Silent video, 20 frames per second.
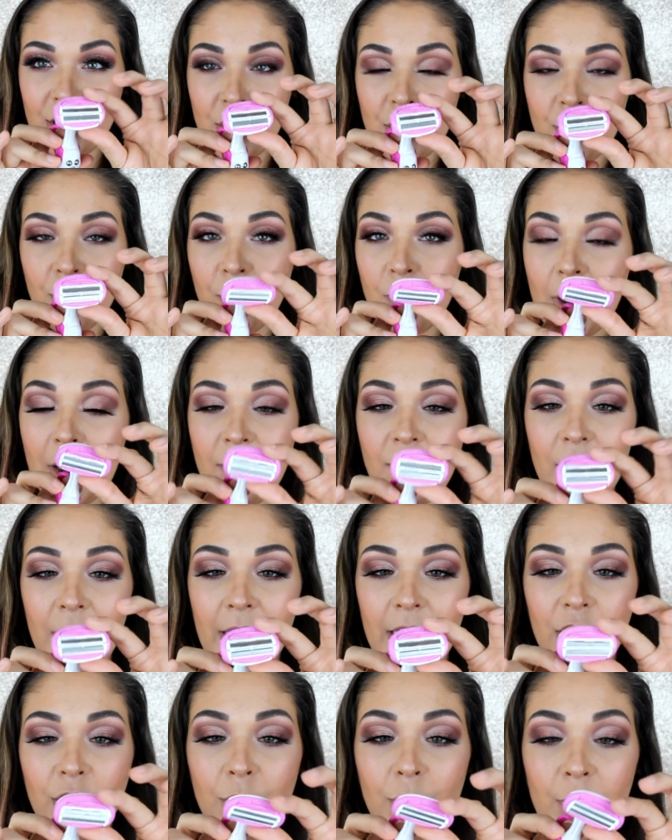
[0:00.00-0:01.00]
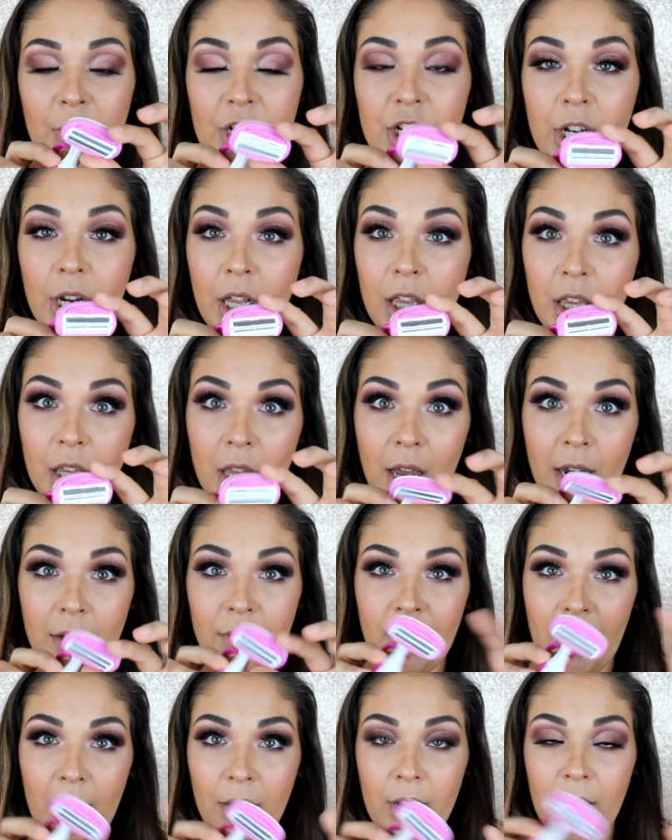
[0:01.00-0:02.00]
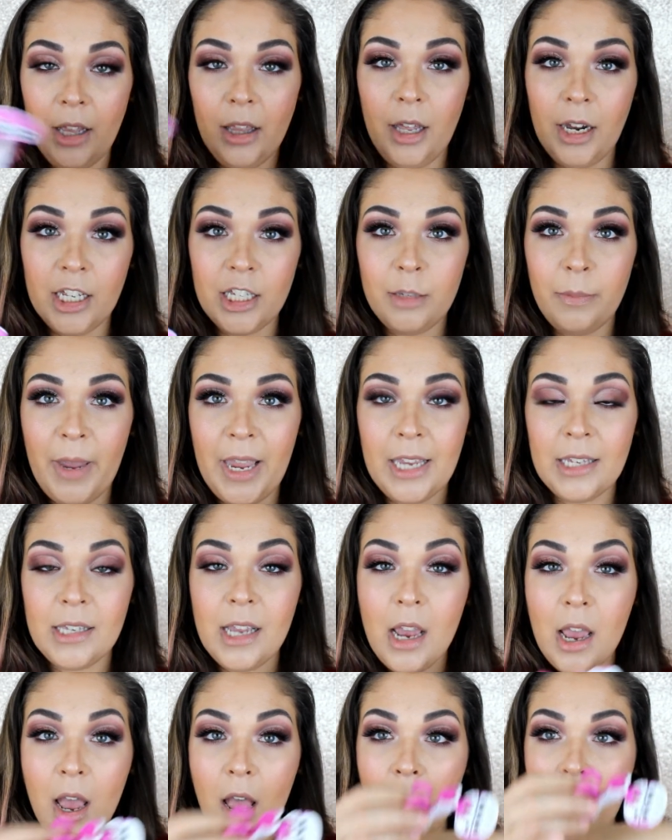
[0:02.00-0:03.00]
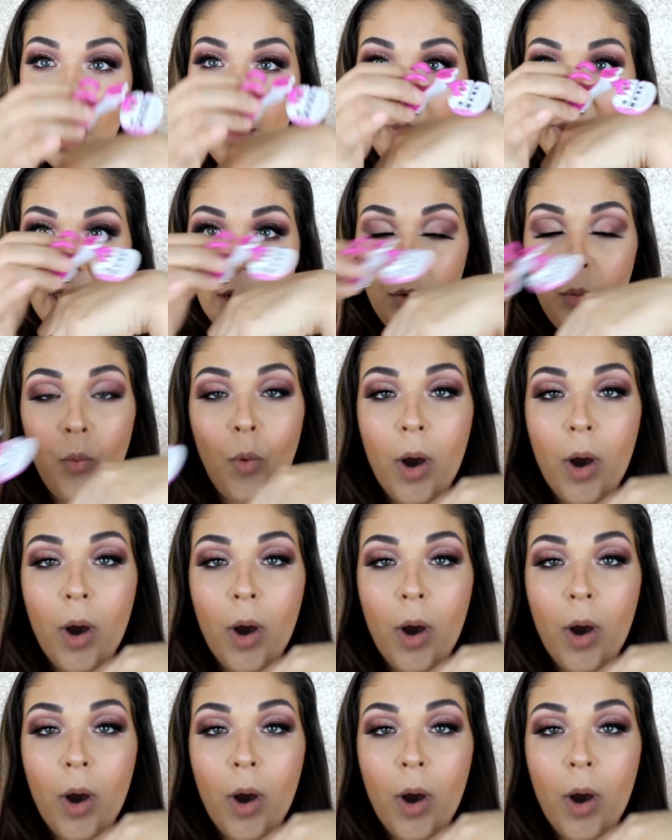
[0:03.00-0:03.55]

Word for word: So you, I feel like you're reaching a lot of area, a lot of space um, in